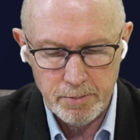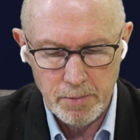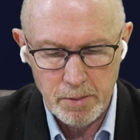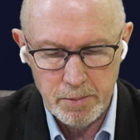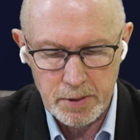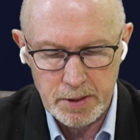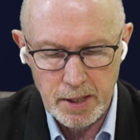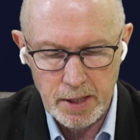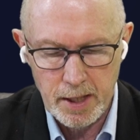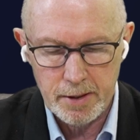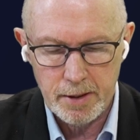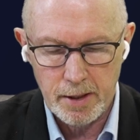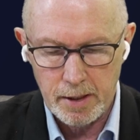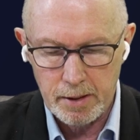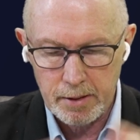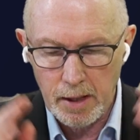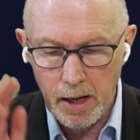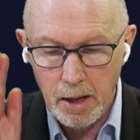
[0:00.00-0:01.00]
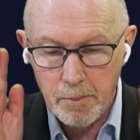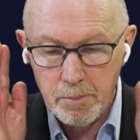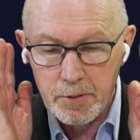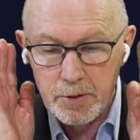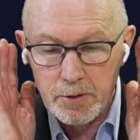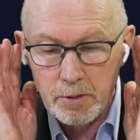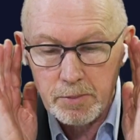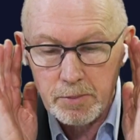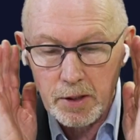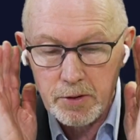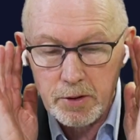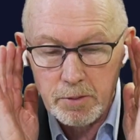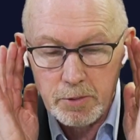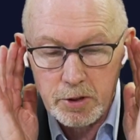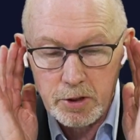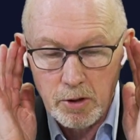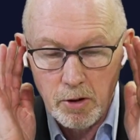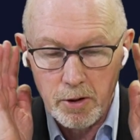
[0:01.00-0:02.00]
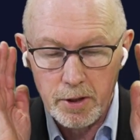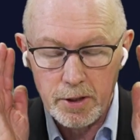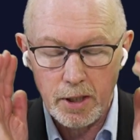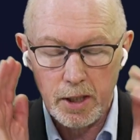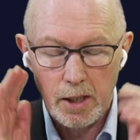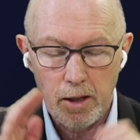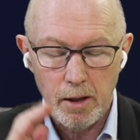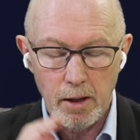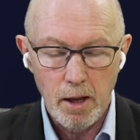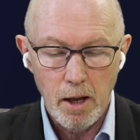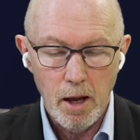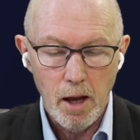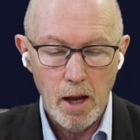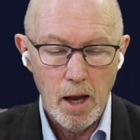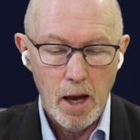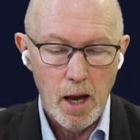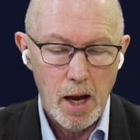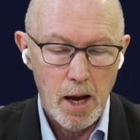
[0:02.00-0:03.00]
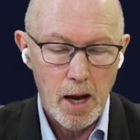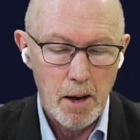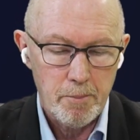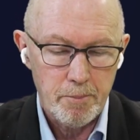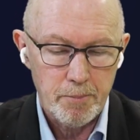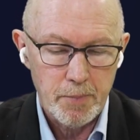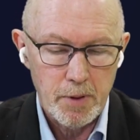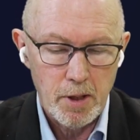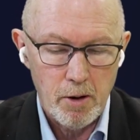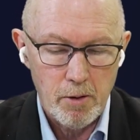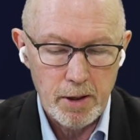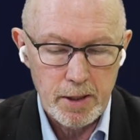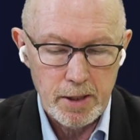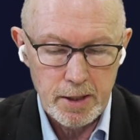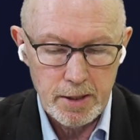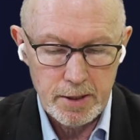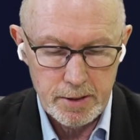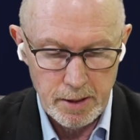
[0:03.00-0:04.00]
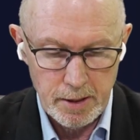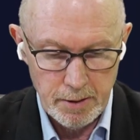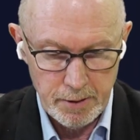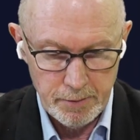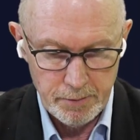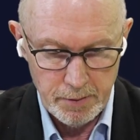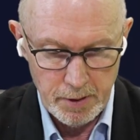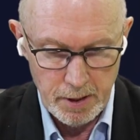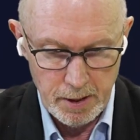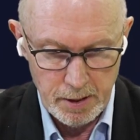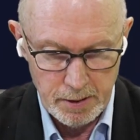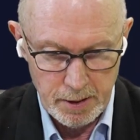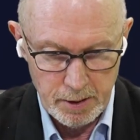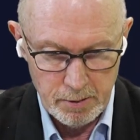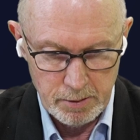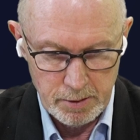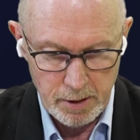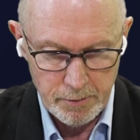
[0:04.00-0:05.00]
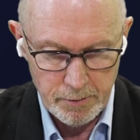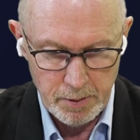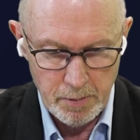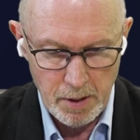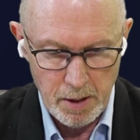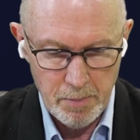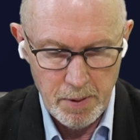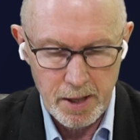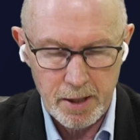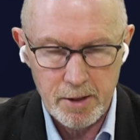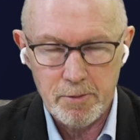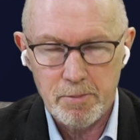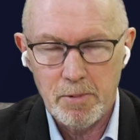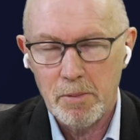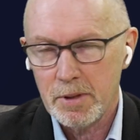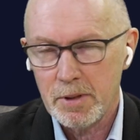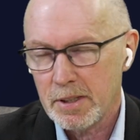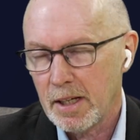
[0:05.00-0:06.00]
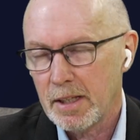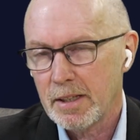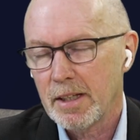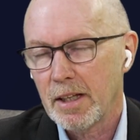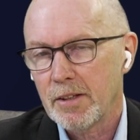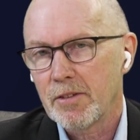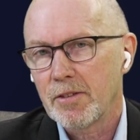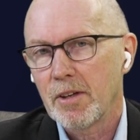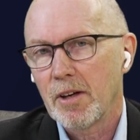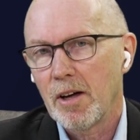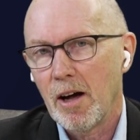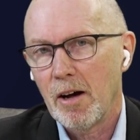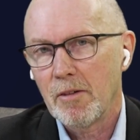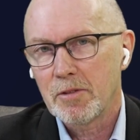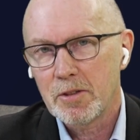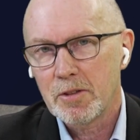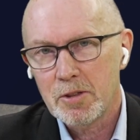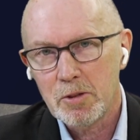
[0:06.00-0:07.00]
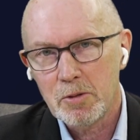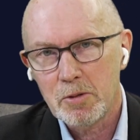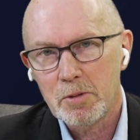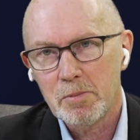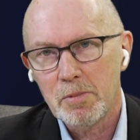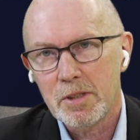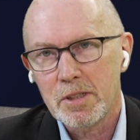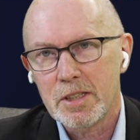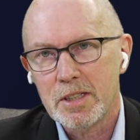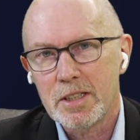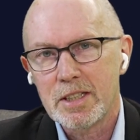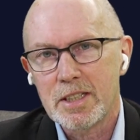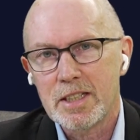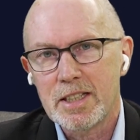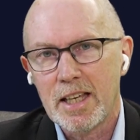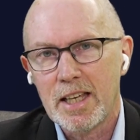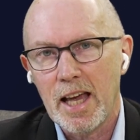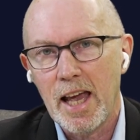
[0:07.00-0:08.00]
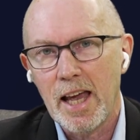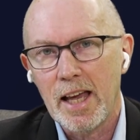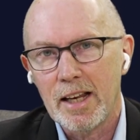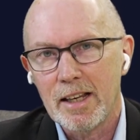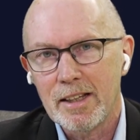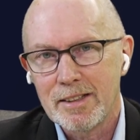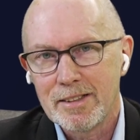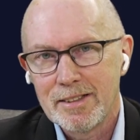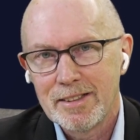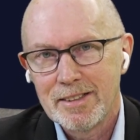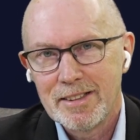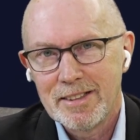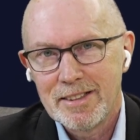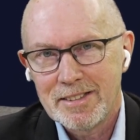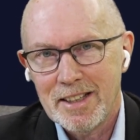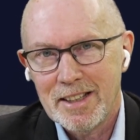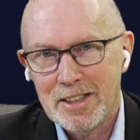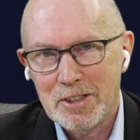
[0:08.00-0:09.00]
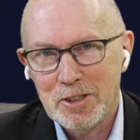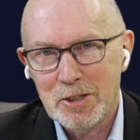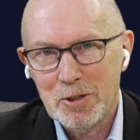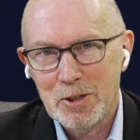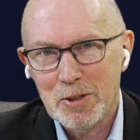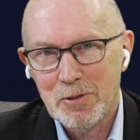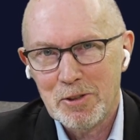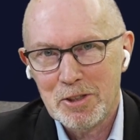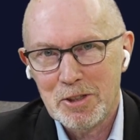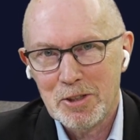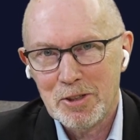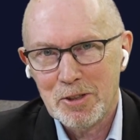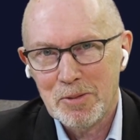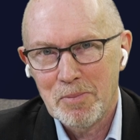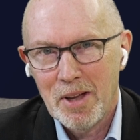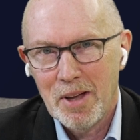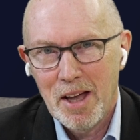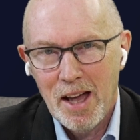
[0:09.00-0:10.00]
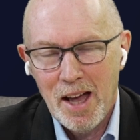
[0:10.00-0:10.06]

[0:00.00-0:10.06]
mom and dad, and I presume that's the majority, or at least if they don't have a bank of mom and dad that's of suitable scale that's useful to them.